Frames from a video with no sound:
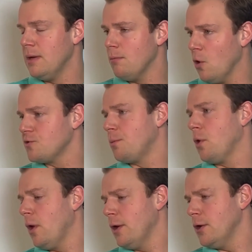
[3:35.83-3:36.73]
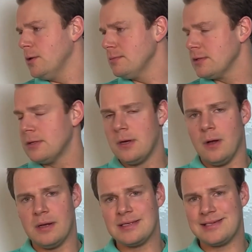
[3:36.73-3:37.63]
multiple homes
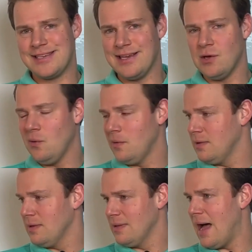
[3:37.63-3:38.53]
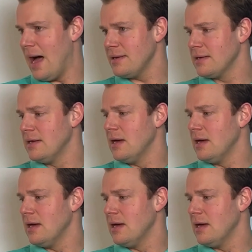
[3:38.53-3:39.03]
on a single lot.